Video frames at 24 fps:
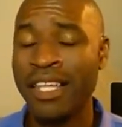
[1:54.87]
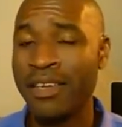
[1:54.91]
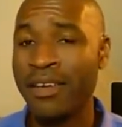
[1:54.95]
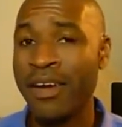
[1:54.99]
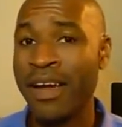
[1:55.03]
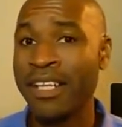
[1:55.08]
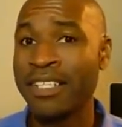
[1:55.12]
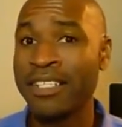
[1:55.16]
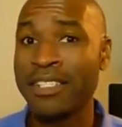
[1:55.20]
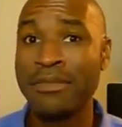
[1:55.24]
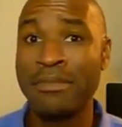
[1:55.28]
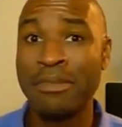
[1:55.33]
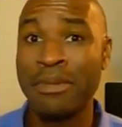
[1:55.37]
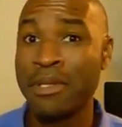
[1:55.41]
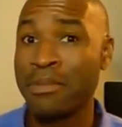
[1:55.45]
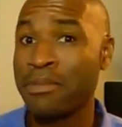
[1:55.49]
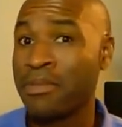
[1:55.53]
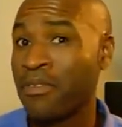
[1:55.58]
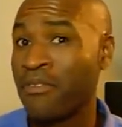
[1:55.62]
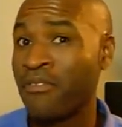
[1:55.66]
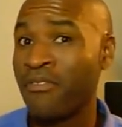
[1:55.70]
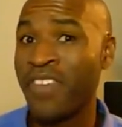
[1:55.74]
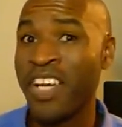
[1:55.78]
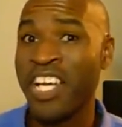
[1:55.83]
They're actually pretty
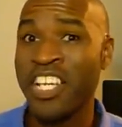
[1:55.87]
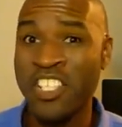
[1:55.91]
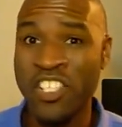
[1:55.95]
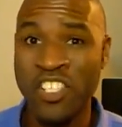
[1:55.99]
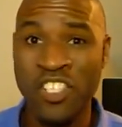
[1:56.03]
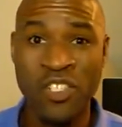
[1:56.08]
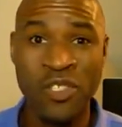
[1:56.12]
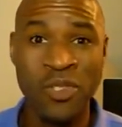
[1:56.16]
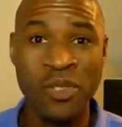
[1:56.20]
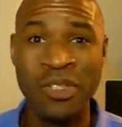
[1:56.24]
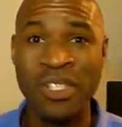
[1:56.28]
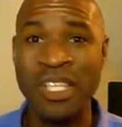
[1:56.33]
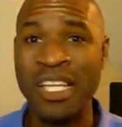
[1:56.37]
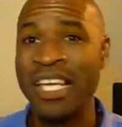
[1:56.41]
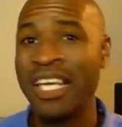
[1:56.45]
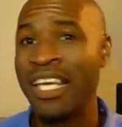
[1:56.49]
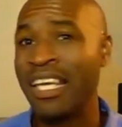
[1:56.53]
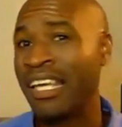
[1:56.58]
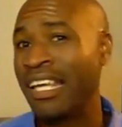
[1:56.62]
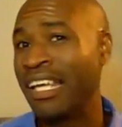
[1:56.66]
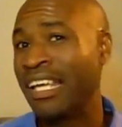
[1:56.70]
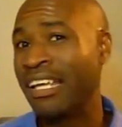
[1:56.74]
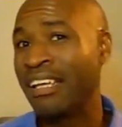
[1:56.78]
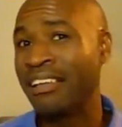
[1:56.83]
professional.
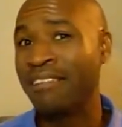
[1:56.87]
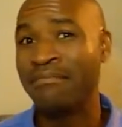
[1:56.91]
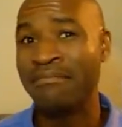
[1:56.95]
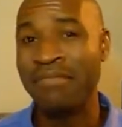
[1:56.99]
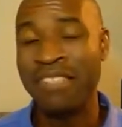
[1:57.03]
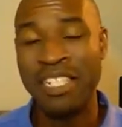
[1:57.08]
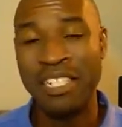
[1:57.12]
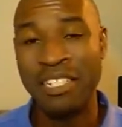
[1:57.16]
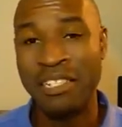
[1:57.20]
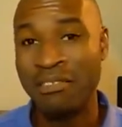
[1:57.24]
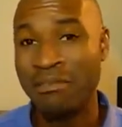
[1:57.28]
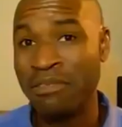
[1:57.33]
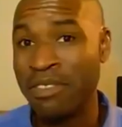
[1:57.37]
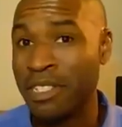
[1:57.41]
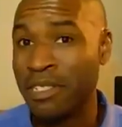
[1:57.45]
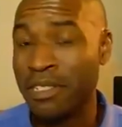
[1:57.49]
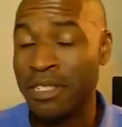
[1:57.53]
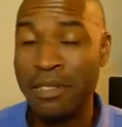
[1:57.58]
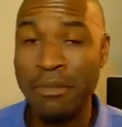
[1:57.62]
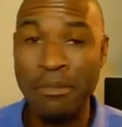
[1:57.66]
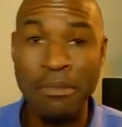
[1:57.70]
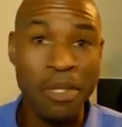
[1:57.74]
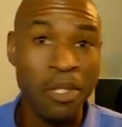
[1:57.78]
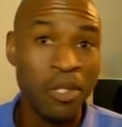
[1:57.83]

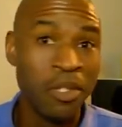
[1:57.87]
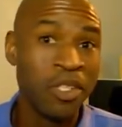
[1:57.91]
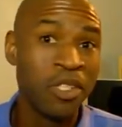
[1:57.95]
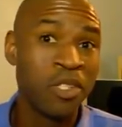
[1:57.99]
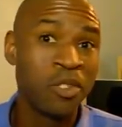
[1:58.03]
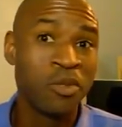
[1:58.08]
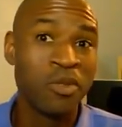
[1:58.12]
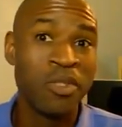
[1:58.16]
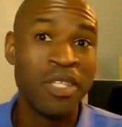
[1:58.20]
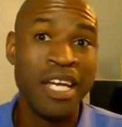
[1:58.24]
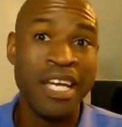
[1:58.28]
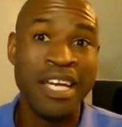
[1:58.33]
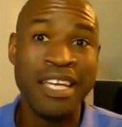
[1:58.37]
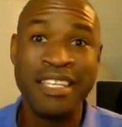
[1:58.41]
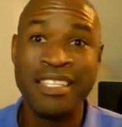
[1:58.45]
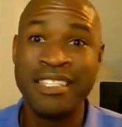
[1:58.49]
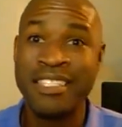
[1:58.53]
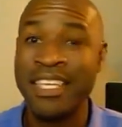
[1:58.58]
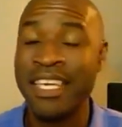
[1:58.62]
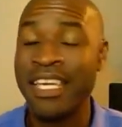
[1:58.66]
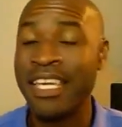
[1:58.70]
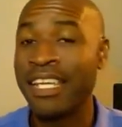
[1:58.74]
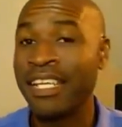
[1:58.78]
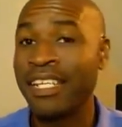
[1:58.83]
The buildings were
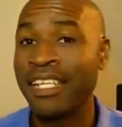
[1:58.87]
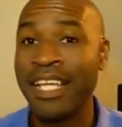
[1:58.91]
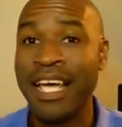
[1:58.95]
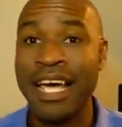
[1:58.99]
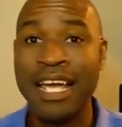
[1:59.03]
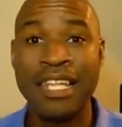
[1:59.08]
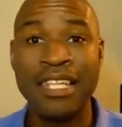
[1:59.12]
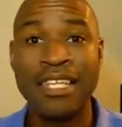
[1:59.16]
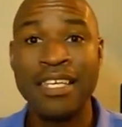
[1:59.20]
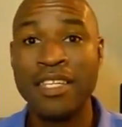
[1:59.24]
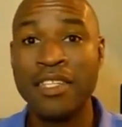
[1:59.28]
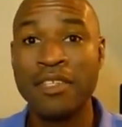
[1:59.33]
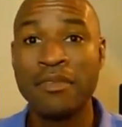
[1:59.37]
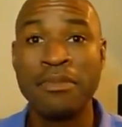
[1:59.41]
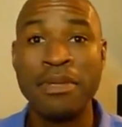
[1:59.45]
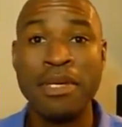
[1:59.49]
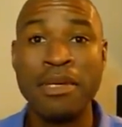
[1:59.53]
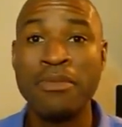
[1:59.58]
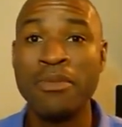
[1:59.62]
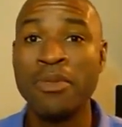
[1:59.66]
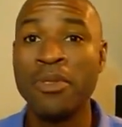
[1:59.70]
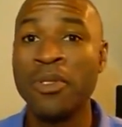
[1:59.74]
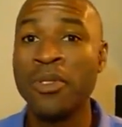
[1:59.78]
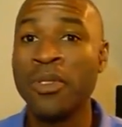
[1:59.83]
nice, and a lot of the other
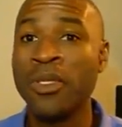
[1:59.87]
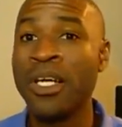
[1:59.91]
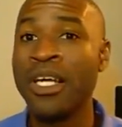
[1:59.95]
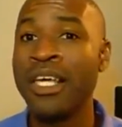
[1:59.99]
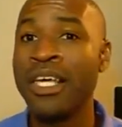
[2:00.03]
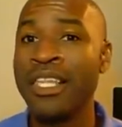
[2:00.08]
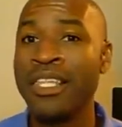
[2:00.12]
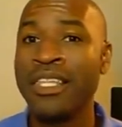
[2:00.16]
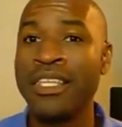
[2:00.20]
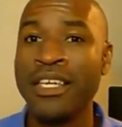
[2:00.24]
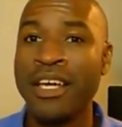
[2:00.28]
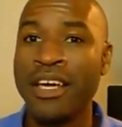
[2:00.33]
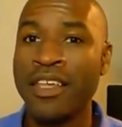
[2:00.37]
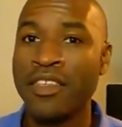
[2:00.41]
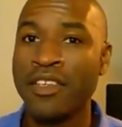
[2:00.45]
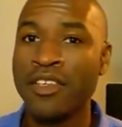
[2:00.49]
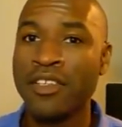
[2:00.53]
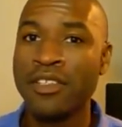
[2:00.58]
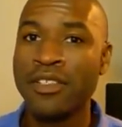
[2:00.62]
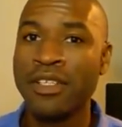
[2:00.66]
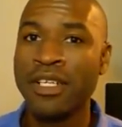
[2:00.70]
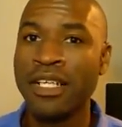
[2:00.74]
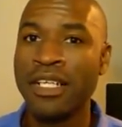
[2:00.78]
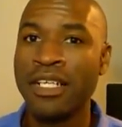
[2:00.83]
people, the
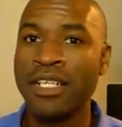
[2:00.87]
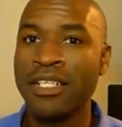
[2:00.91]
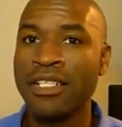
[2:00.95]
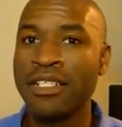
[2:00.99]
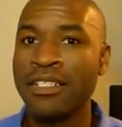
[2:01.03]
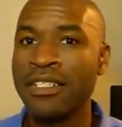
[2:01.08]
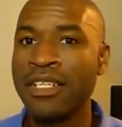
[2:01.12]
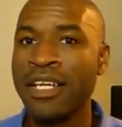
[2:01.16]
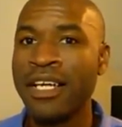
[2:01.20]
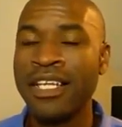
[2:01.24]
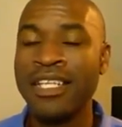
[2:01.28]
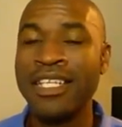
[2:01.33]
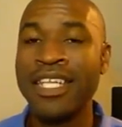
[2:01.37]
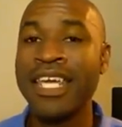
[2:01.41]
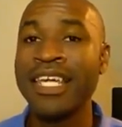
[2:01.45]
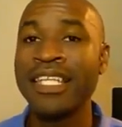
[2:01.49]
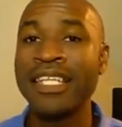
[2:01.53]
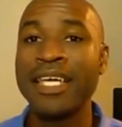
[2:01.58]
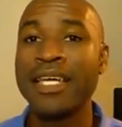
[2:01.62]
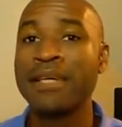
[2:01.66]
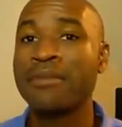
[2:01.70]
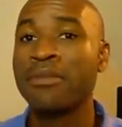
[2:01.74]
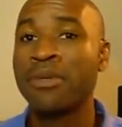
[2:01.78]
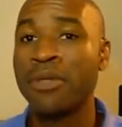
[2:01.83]
other day
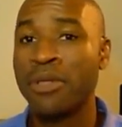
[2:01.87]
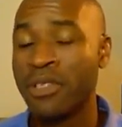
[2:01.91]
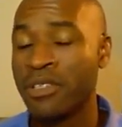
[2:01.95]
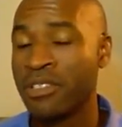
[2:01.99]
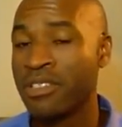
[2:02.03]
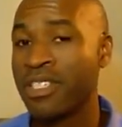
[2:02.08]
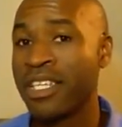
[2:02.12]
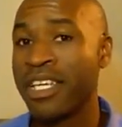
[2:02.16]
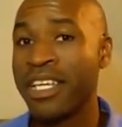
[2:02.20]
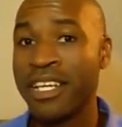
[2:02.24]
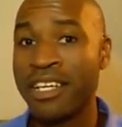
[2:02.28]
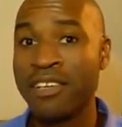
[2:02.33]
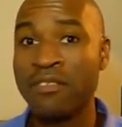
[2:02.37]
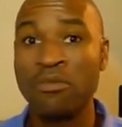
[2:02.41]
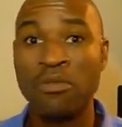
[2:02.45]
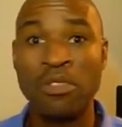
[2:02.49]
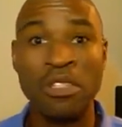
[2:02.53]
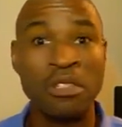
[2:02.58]
laborers there